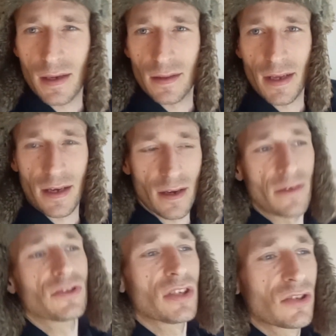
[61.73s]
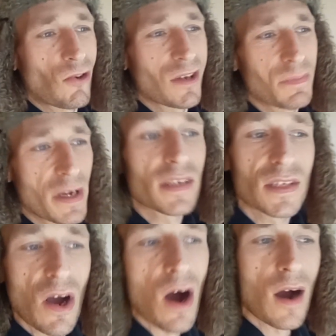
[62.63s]
And like if she shows me a
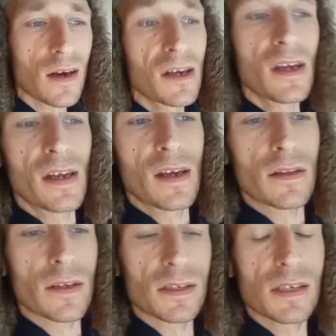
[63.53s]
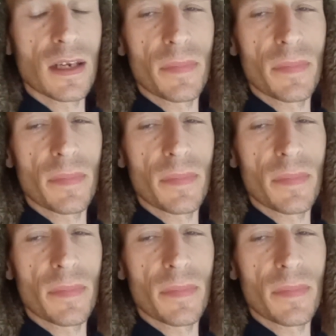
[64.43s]
song, it's gonna